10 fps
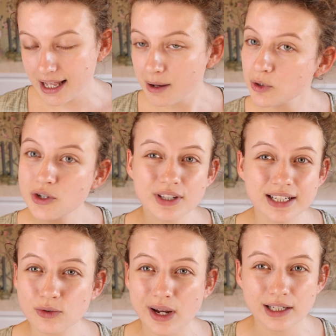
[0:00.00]
and we're just
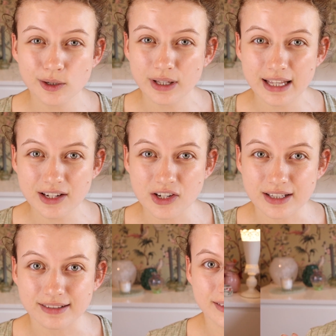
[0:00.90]
gonna try the new collection.